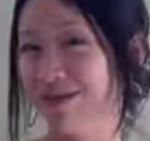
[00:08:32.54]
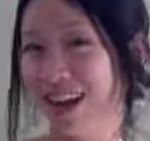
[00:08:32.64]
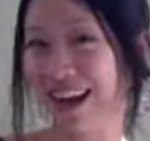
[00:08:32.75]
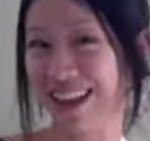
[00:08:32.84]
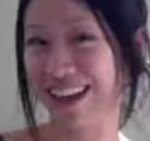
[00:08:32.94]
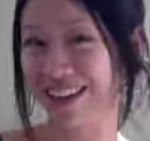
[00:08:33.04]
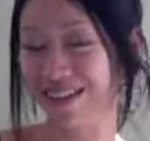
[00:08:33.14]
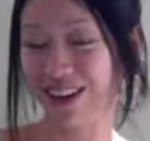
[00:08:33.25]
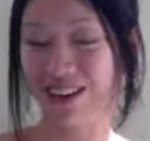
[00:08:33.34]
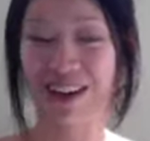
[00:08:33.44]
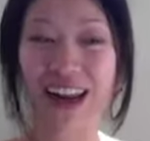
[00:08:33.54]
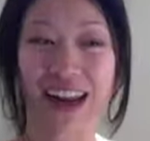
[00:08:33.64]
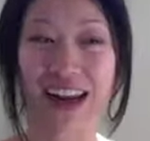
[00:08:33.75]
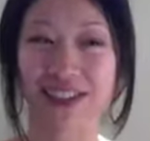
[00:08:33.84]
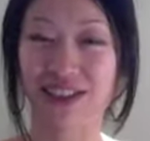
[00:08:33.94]
I think of you and
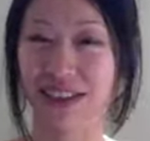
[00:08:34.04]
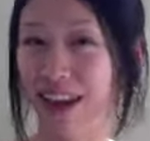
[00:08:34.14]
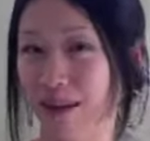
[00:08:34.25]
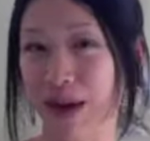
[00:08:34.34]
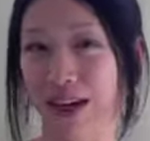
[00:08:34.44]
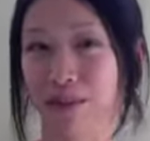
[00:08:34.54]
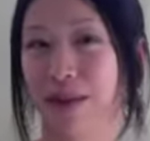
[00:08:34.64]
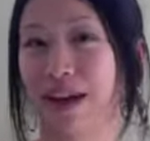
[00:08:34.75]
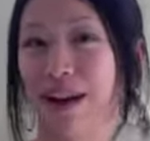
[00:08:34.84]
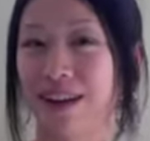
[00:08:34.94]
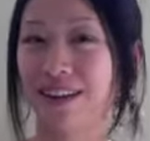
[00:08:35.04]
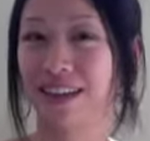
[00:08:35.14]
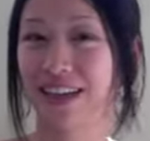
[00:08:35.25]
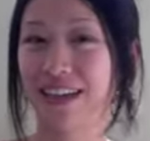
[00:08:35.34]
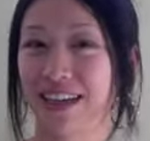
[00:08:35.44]
I just think about your big heart
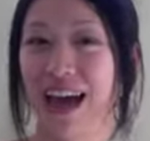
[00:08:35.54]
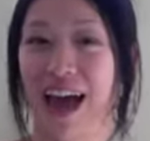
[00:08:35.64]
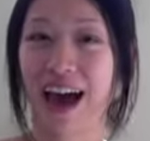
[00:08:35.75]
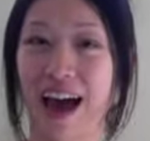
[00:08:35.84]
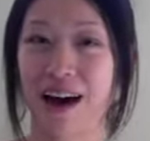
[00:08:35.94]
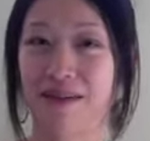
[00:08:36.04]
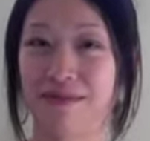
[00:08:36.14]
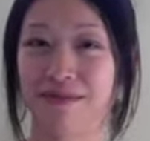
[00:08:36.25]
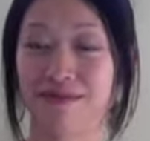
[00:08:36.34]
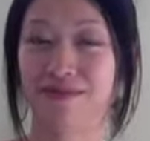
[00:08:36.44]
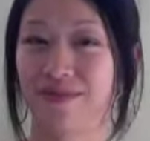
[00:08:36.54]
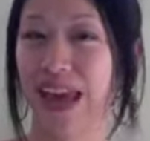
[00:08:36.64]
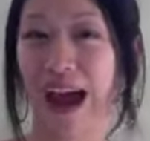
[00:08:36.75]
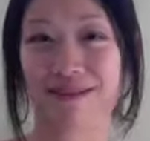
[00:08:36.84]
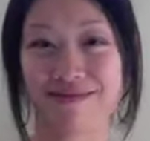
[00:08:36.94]
and um, yeah,
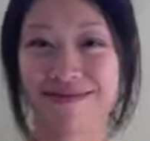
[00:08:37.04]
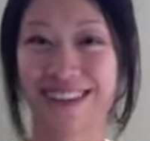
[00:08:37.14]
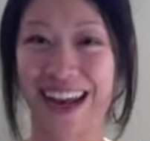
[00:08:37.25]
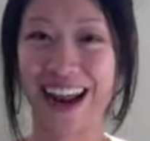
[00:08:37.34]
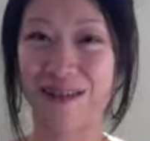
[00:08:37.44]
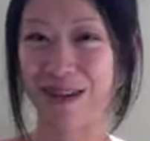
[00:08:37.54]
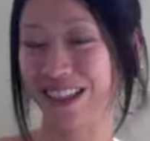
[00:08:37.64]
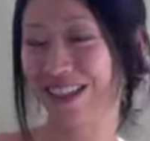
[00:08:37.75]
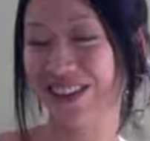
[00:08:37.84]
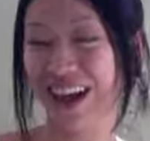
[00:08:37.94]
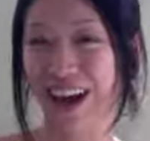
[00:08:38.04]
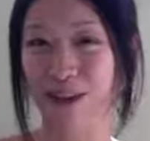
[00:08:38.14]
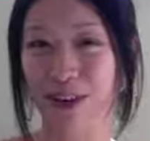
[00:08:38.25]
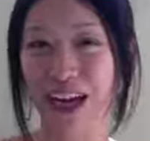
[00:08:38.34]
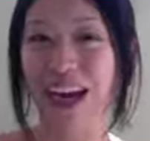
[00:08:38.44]
and how much you
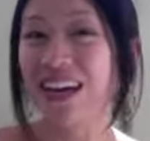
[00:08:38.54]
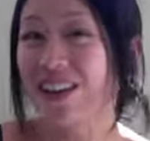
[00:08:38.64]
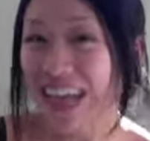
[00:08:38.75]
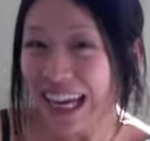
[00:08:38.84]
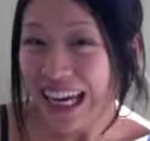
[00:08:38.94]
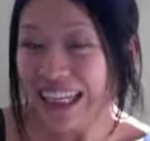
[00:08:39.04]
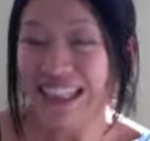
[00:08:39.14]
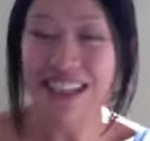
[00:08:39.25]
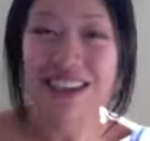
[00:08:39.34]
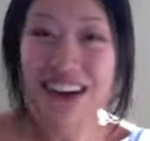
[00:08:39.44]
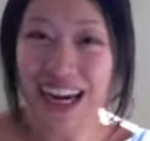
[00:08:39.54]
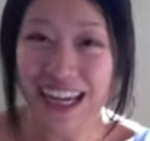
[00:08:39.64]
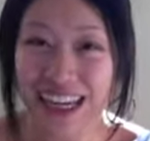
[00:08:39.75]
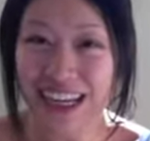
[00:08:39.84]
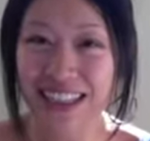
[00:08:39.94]
love your kids and your
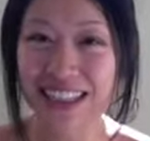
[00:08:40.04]
grandkids